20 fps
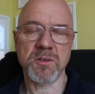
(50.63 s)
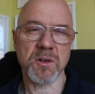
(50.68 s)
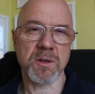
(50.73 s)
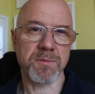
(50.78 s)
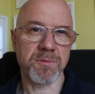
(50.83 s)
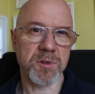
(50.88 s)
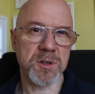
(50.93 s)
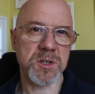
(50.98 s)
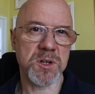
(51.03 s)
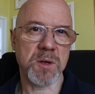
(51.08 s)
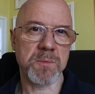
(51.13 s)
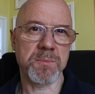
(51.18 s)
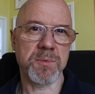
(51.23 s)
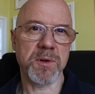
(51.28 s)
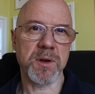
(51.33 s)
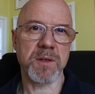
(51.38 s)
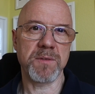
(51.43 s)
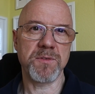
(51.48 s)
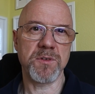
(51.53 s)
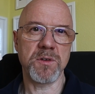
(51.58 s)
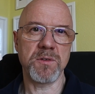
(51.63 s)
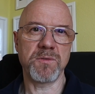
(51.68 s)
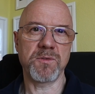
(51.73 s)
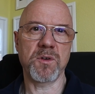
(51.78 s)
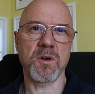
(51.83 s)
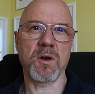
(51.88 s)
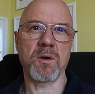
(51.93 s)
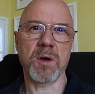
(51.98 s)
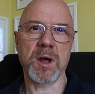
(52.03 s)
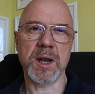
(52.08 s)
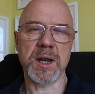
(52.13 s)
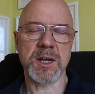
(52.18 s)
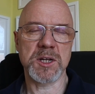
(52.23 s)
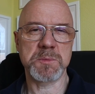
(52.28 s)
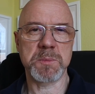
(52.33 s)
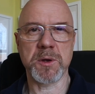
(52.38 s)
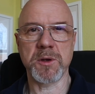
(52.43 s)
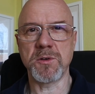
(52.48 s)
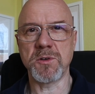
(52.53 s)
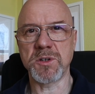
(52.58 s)
So for example, if you've got an
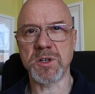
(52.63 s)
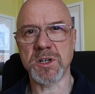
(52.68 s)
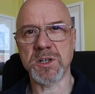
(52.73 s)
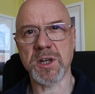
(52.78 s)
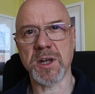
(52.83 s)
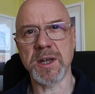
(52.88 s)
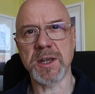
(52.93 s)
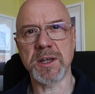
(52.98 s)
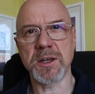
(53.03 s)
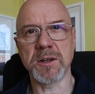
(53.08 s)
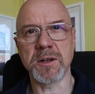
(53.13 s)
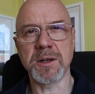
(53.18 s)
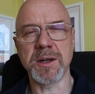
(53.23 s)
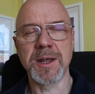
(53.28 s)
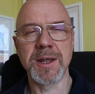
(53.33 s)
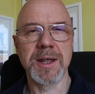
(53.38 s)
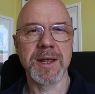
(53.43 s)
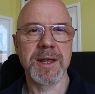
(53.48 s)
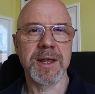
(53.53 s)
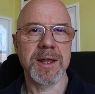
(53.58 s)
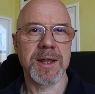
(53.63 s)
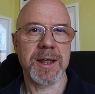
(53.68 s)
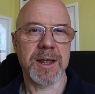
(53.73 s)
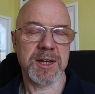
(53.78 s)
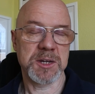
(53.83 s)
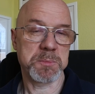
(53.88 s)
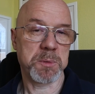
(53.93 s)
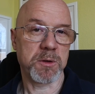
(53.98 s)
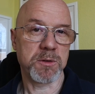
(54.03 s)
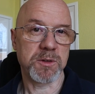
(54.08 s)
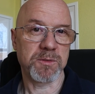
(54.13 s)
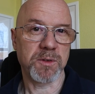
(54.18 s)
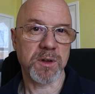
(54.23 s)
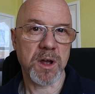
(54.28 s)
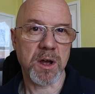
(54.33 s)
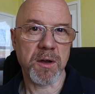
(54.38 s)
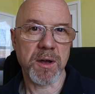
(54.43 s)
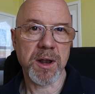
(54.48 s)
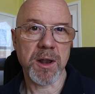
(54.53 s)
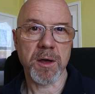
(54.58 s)
exposure taken exposed for
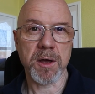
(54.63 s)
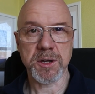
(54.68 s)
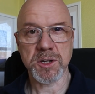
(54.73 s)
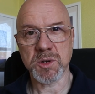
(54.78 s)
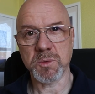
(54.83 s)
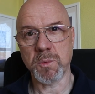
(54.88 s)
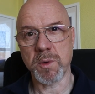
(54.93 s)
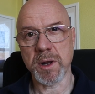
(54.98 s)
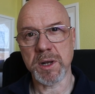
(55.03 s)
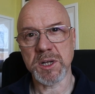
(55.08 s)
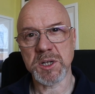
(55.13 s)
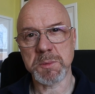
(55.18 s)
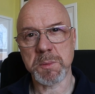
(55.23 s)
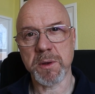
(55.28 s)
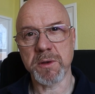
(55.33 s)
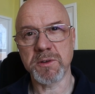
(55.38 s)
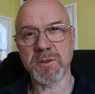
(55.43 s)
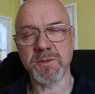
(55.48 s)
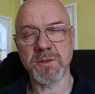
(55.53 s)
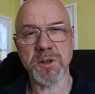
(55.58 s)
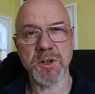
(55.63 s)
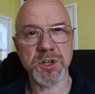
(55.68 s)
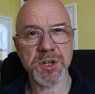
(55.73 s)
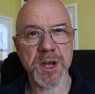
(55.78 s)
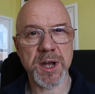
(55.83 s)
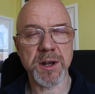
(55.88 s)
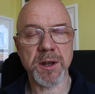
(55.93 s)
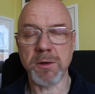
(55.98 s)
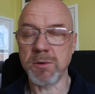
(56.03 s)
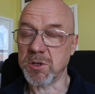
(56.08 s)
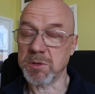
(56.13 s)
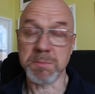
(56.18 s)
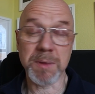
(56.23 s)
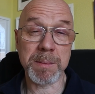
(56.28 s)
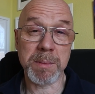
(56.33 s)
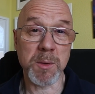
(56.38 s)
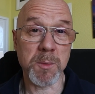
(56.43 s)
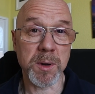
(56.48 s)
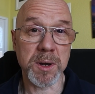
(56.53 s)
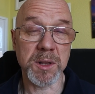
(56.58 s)
the highlights and one exposed for the shadows and
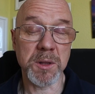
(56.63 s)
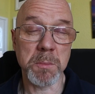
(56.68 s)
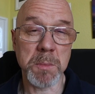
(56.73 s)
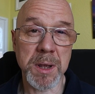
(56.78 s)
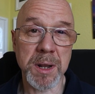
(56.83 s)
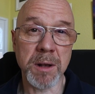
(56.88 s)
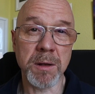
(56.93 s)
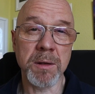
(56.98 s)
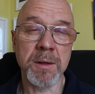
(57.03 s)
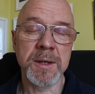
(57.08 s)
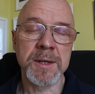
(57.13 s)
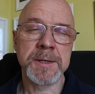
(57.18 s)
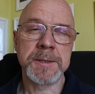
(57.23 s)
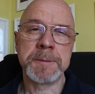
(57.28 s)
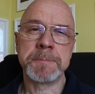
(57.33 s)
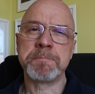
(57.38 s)
maybe one in the middle.